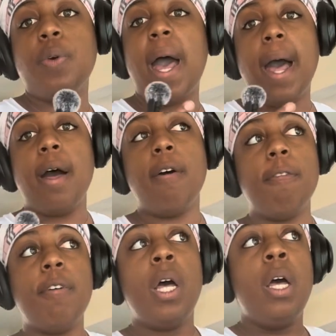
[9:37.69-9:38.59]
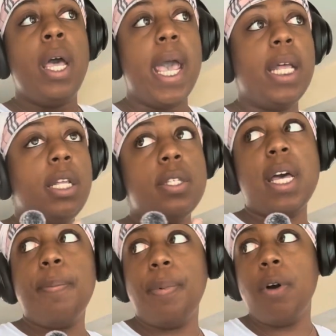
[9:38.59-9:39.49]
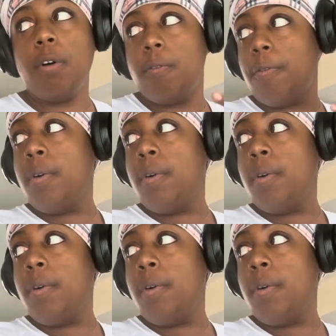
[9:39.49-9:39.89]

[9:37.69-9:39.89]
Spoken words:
have any type of